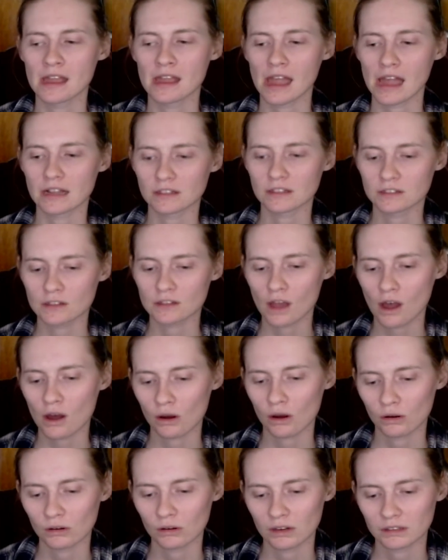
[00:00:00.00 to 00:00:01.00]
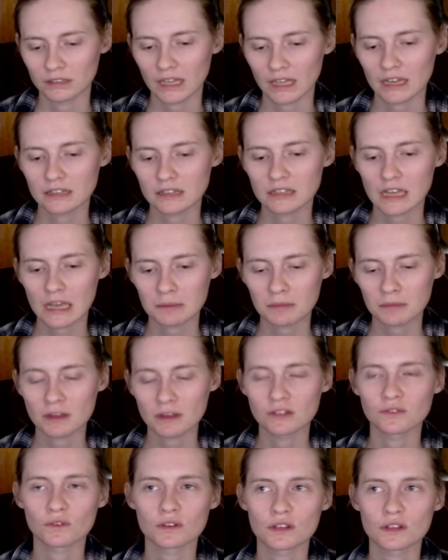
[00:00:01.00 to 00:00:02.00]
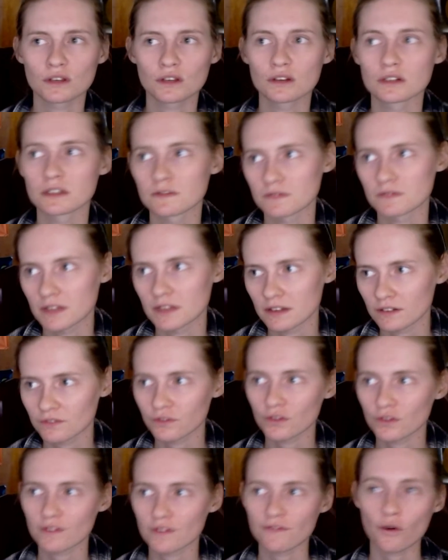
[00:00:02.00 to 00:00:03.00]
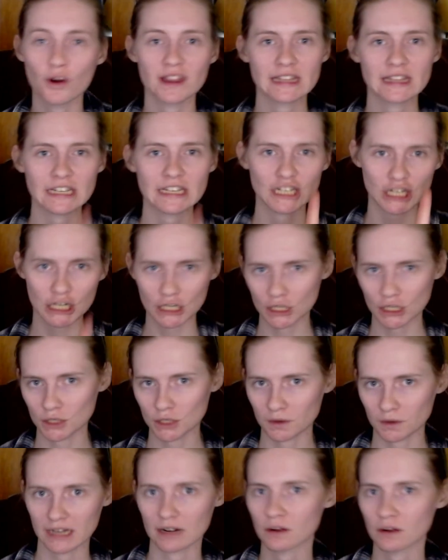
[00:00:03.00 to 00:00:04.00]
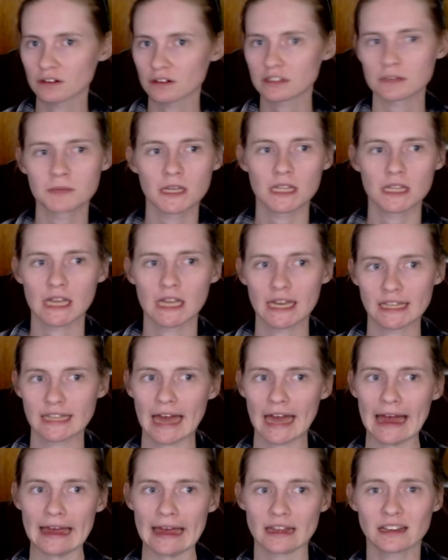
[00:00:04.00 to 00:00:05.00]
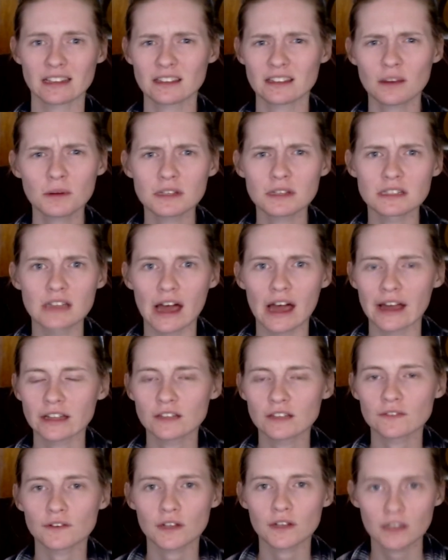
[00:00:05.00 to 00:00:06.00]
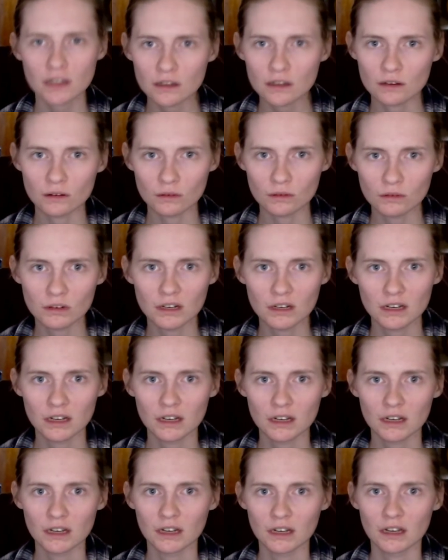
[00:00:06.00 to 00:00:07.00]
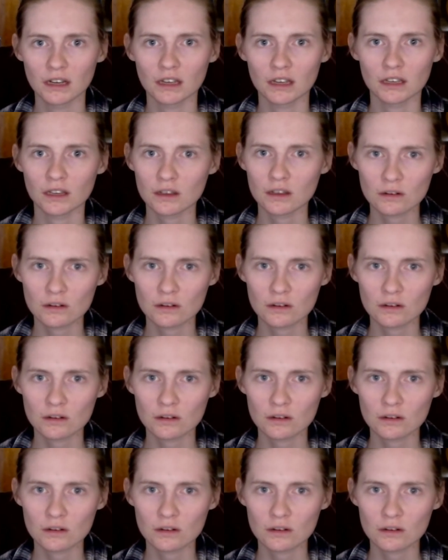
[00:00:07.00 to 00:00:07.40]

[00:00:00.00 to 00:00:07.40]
and so they claim it's for the good of the for, for the children or something like that and no it's not it's for you you